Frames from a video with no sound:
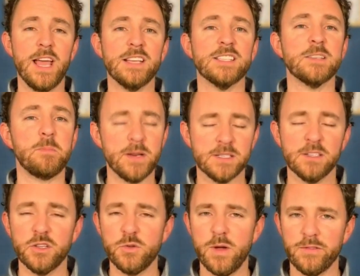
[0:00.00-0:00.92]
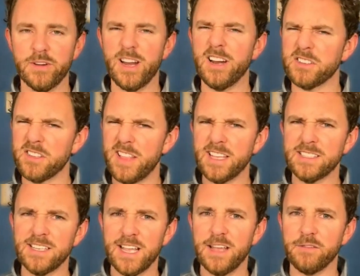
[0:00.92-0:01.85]
especially you everydayers. Thanks
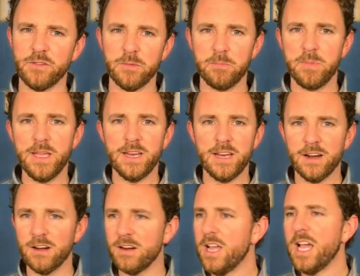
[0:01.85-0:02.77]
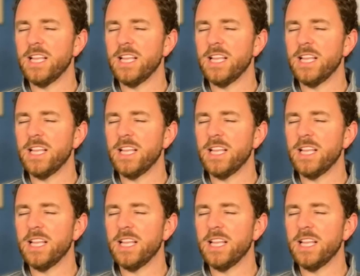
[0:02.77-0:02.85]
again for being here.